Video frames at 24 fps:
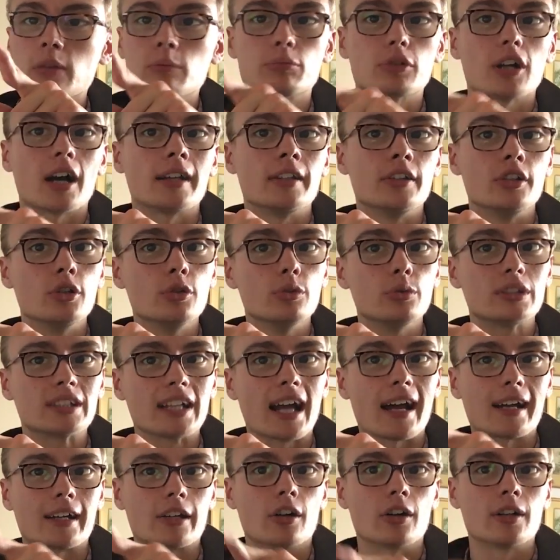brand new
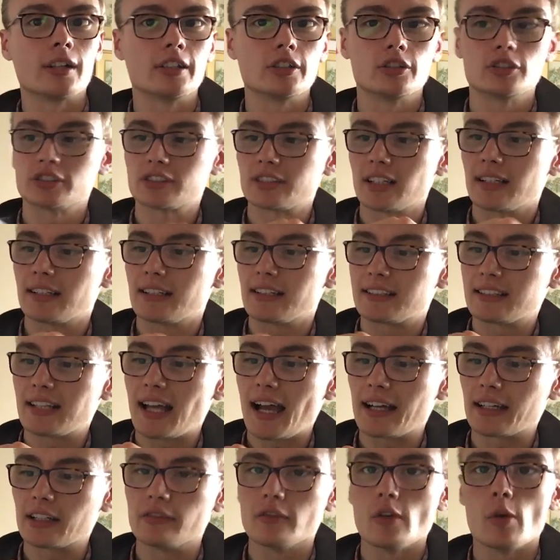tag on, it just had a
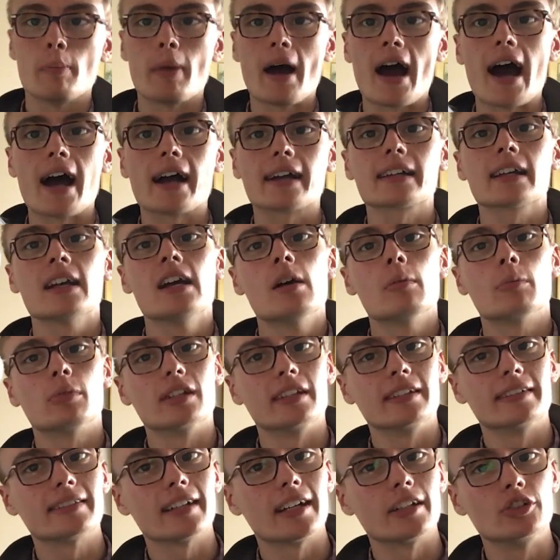tag at the back, but
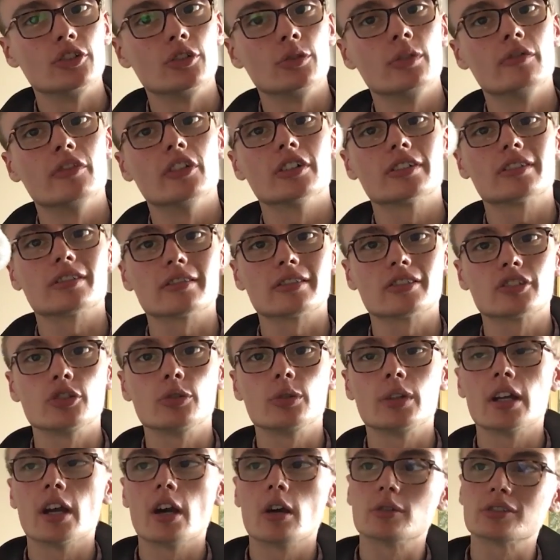it said Universal
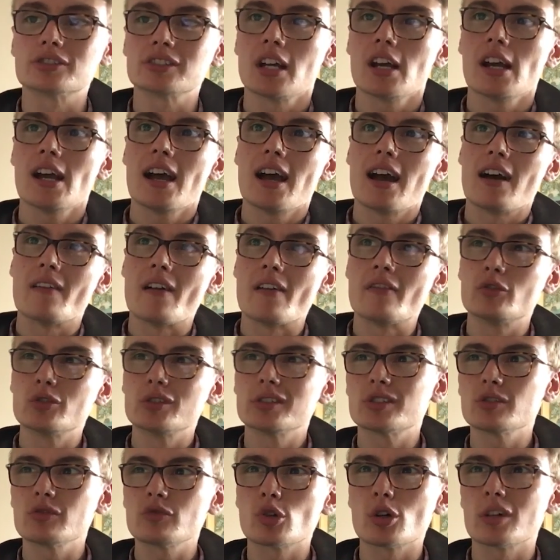Studios. And then there
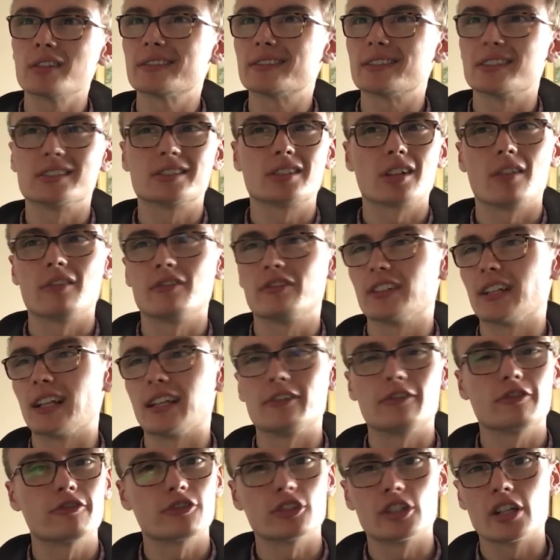was other ones that had gone for
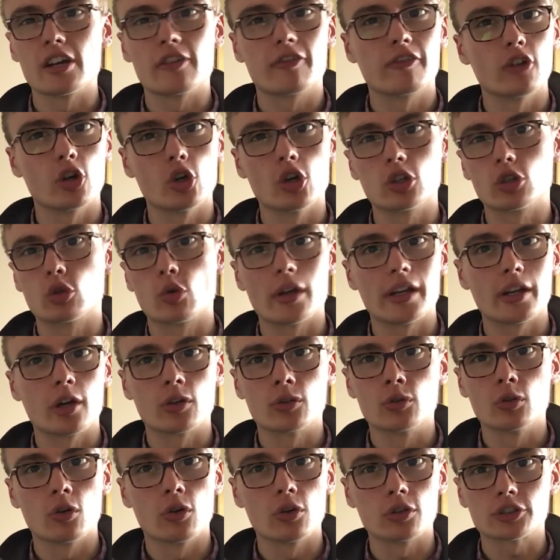like 3 or 4 quid
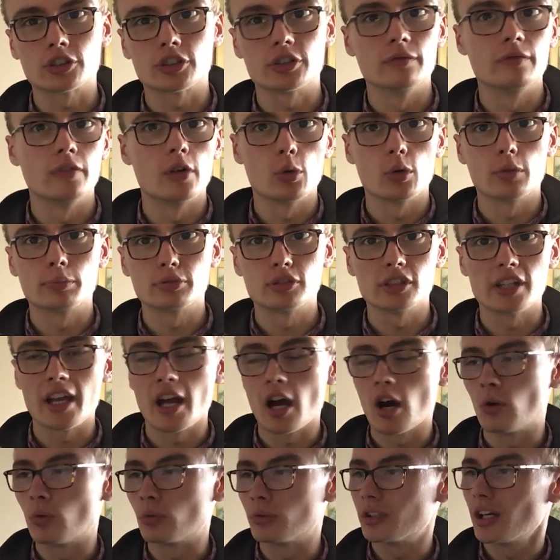on auction that were
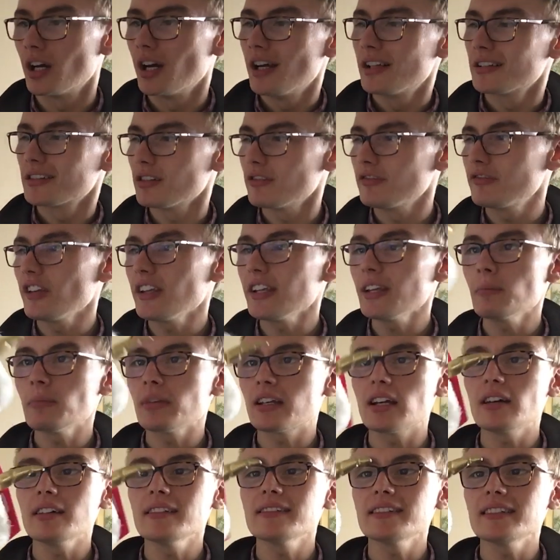pre-owned. So I'm thinking
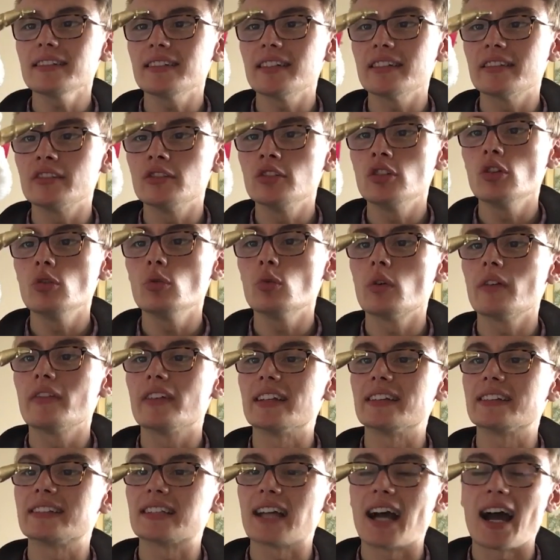because this is new with
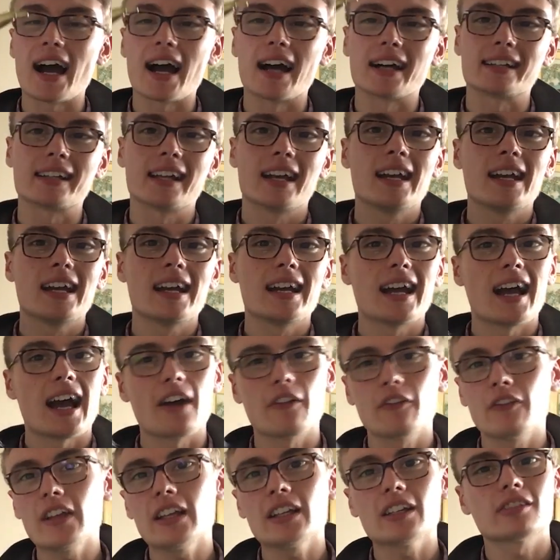its tag,
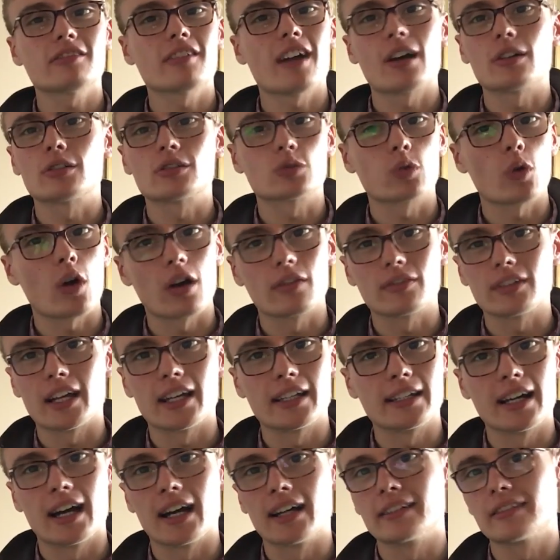I think around
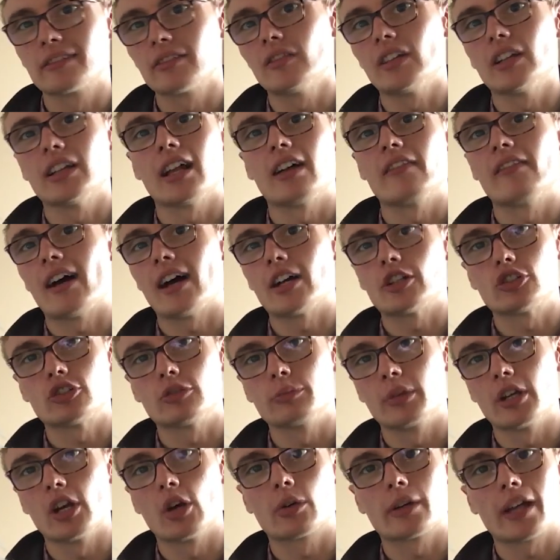£12.99, something like that should
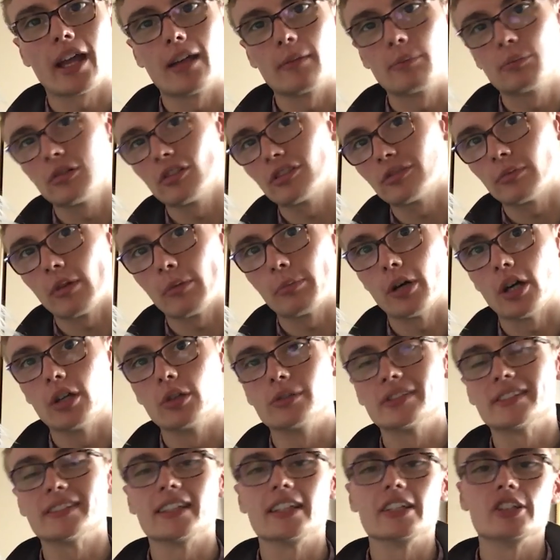be okay, plus my
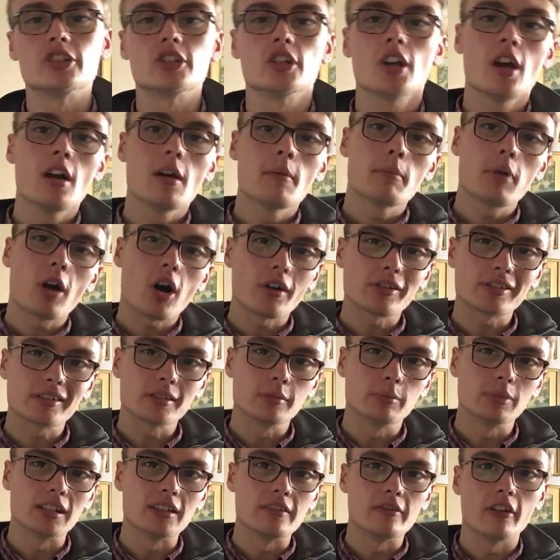postage,
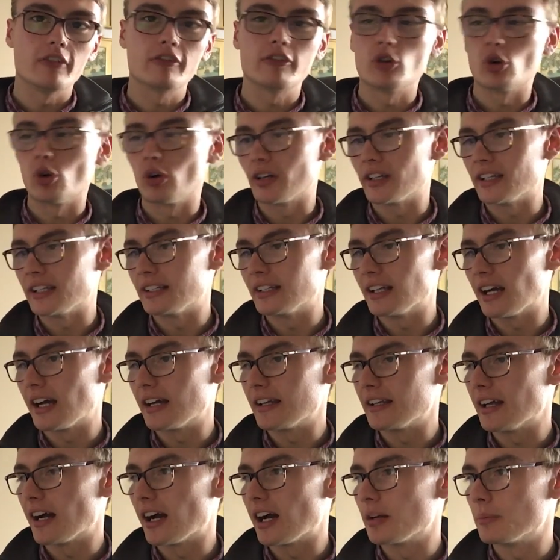possibly the
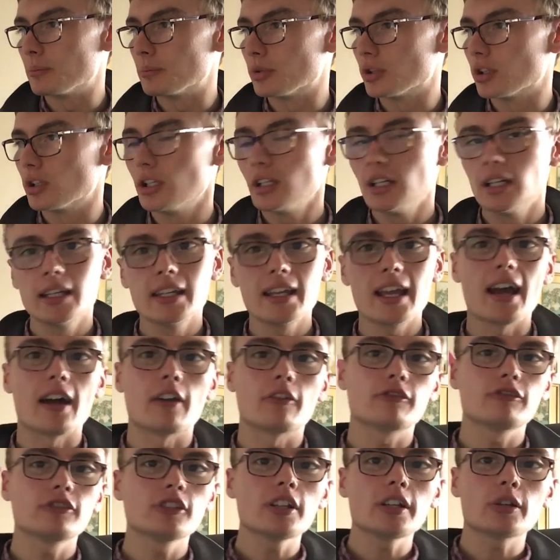£14.99, but yeah,
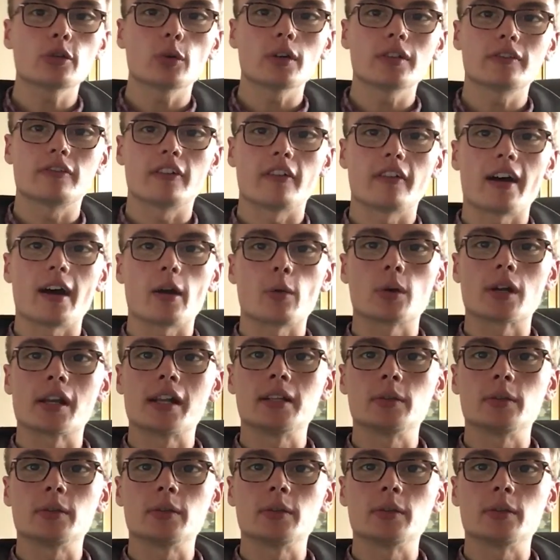£3 for that one